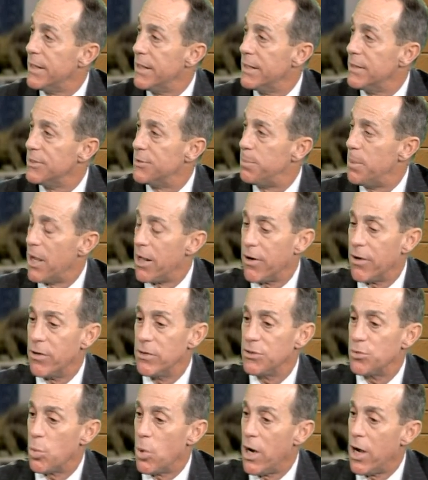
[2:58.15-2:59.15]
is better
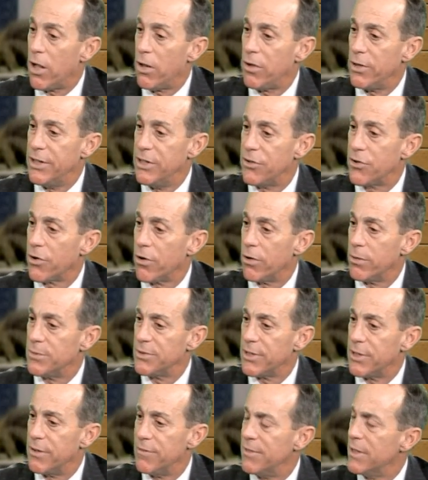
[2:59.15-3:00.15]
as well in
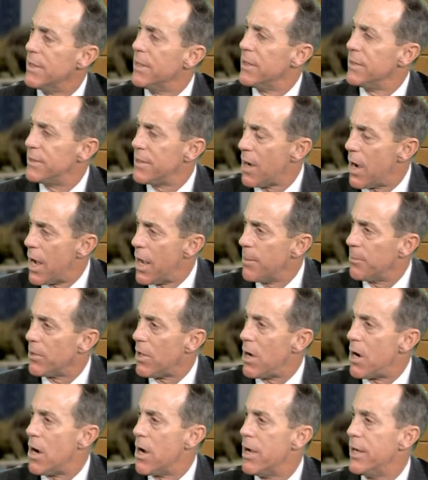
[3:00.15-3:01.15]
terms of
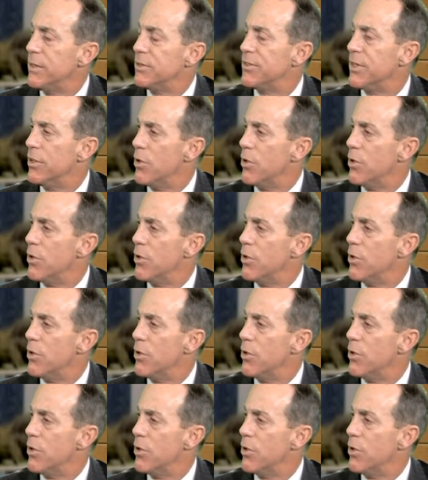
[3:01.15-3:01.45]
timelines and